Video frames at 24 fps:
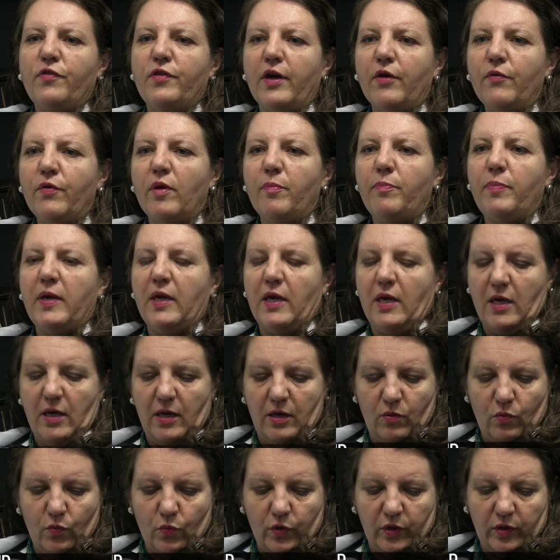
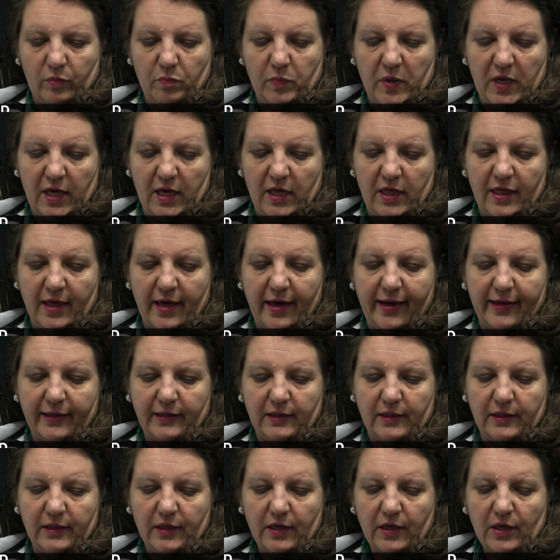therapy would be
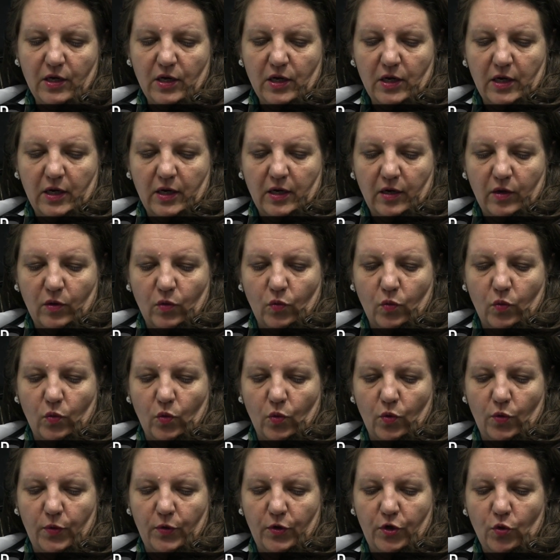that
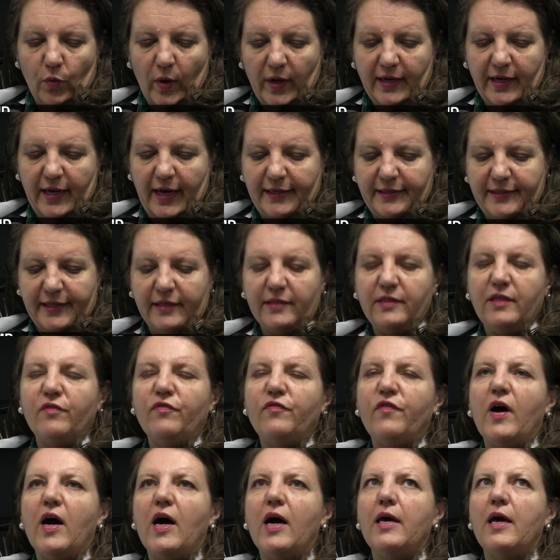you want to
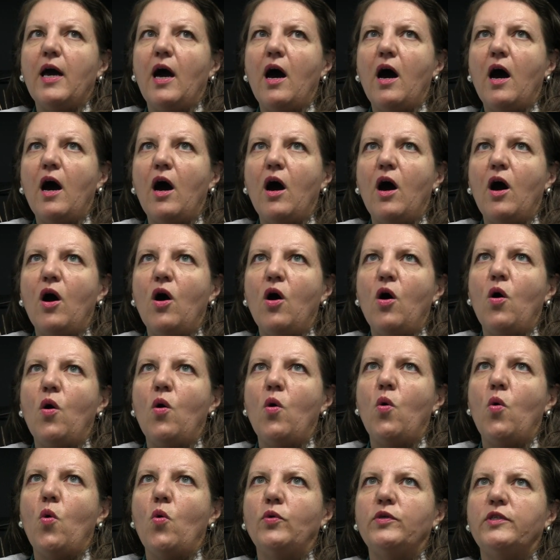identify
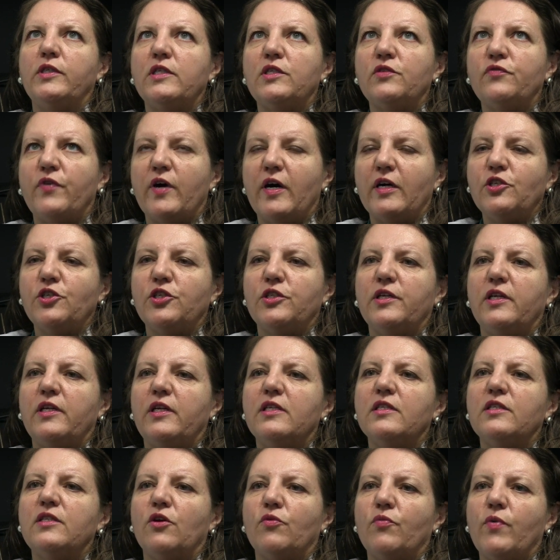how
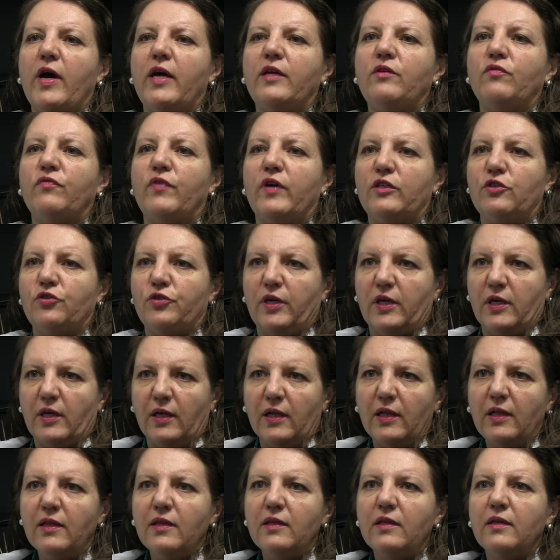dysfunctional is the right
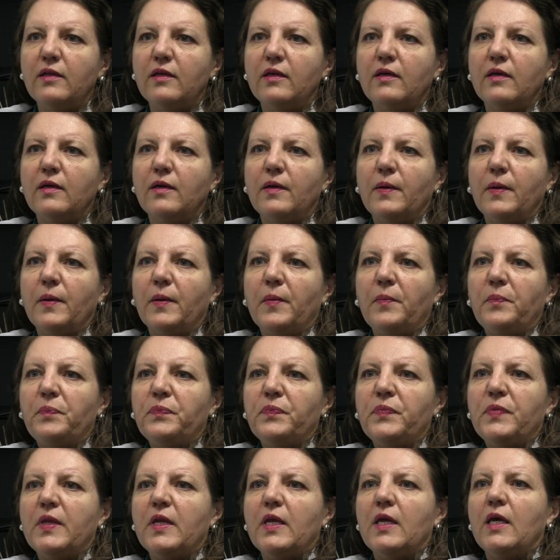ventricle.
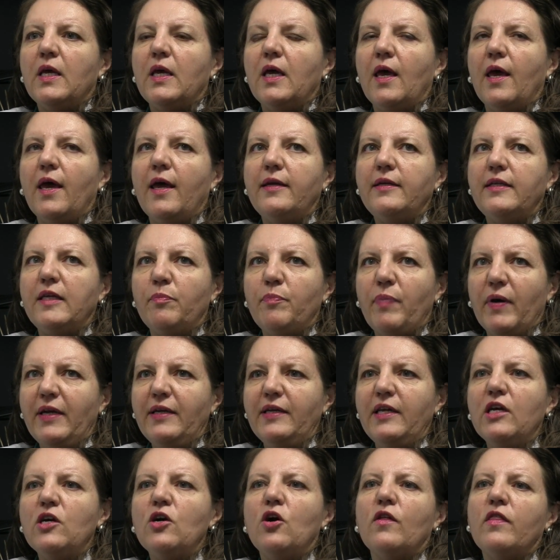And
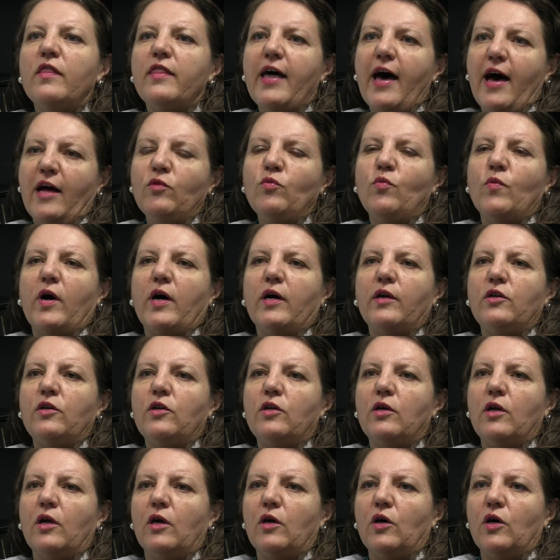depending on that
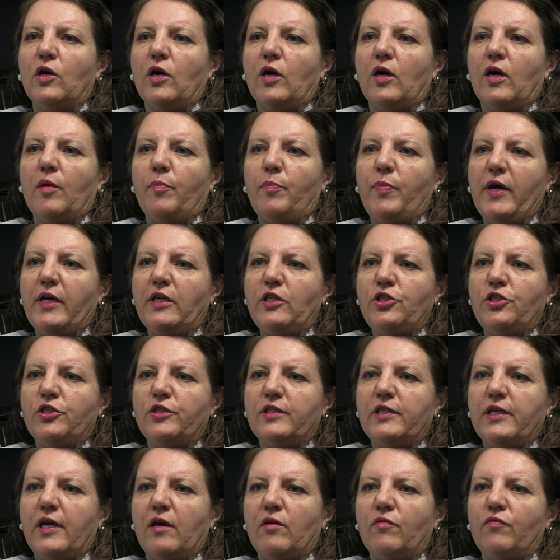one,
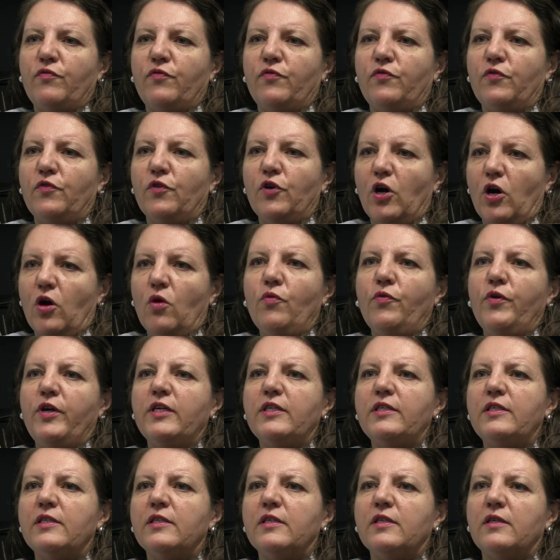patients have low
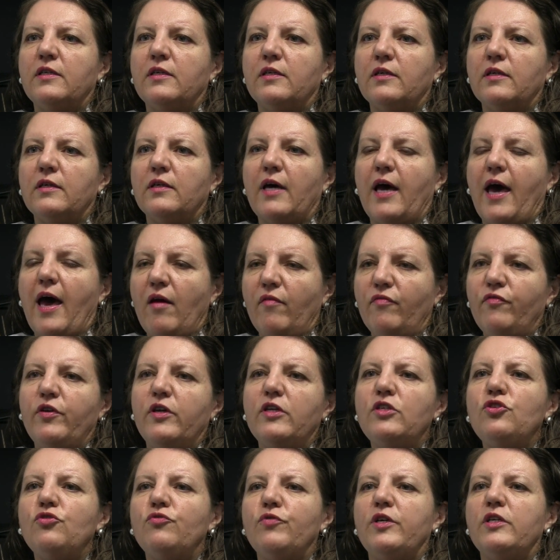risk,
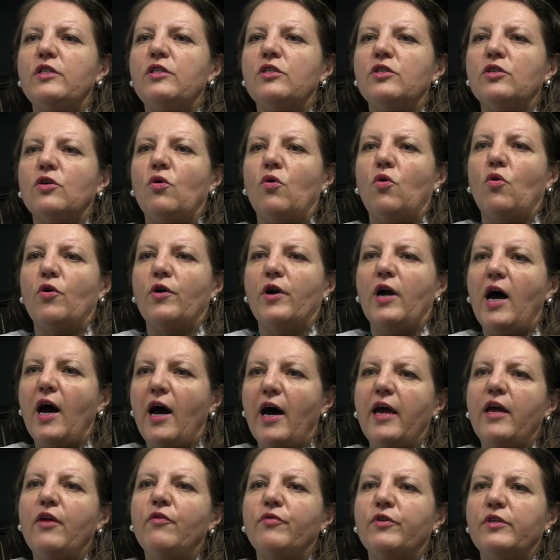average risk, or
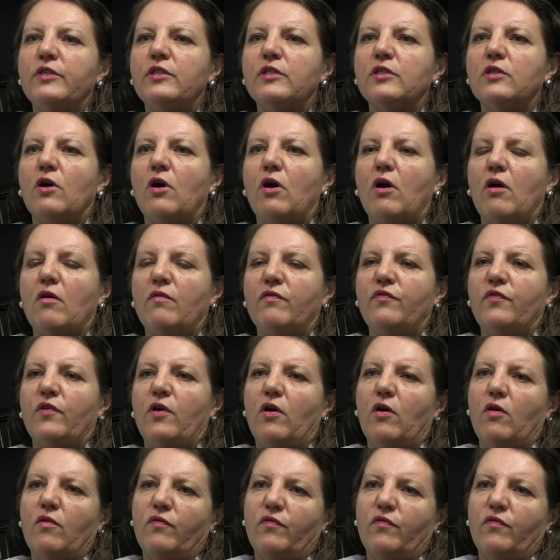high risk of